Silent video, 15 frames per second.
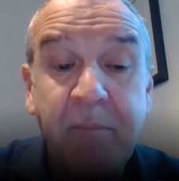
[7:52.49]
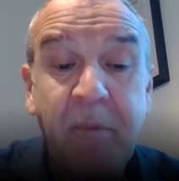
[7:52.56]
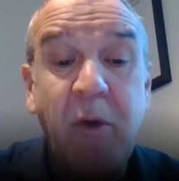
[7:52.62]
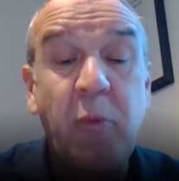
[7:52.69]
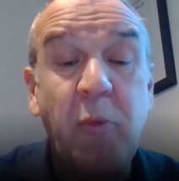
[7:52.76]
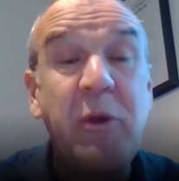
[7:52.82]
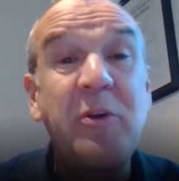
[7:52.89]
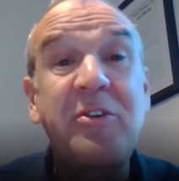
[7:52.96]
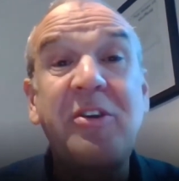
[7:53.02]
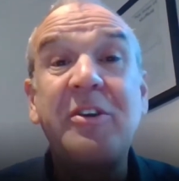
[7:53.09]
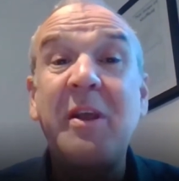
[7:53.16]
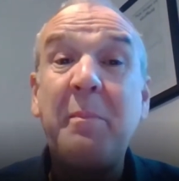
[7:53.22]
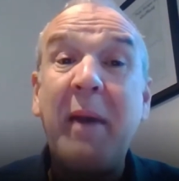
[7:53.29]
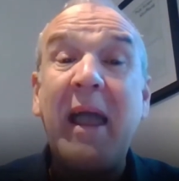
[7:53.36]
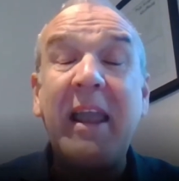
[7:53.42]
that we used to
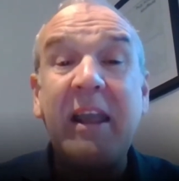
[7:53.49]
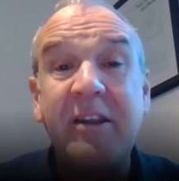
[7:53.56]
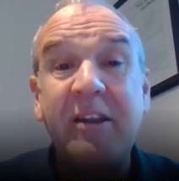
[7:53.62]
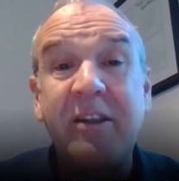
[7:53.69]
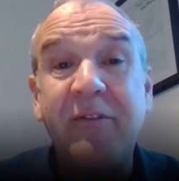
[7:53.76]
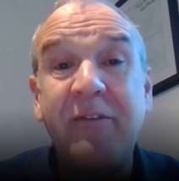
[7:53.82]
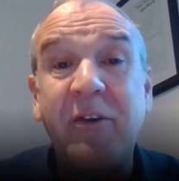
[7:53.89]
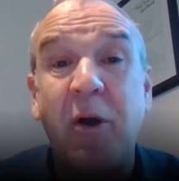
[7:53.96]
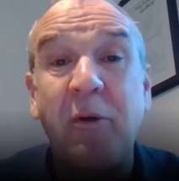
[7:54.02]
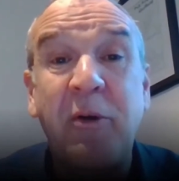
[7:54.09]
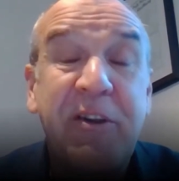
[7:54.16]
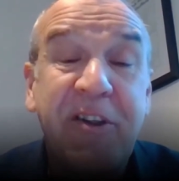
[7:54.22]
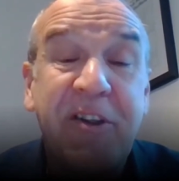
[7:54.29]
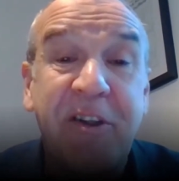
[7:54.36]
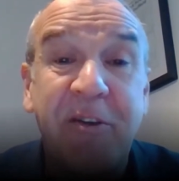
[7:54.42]
debate if
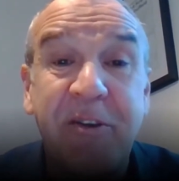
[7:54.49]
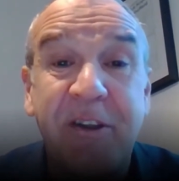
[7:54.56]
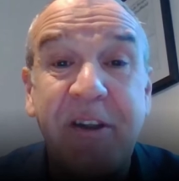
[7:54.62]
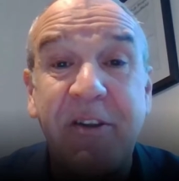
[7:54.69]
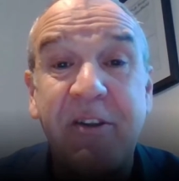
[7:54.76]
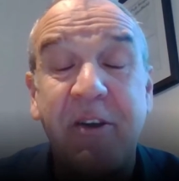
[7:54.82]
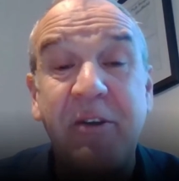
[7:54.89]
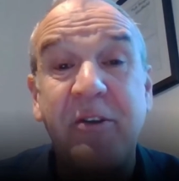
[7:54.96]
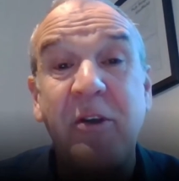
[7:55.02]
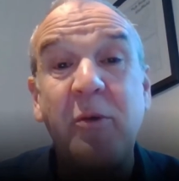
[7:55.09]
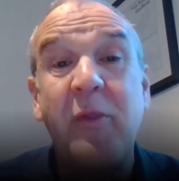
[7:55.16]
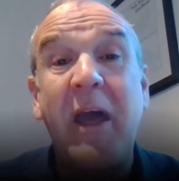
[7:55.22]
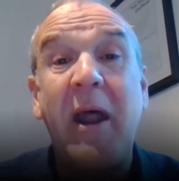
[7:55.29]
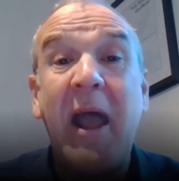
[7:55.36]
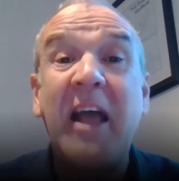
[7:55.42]
consultants could do their